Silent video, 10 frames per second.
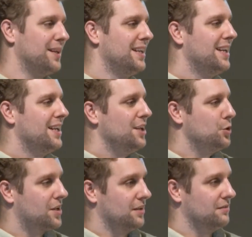But
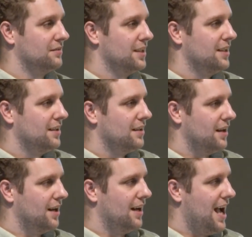you can
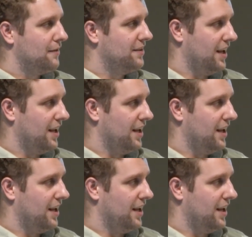have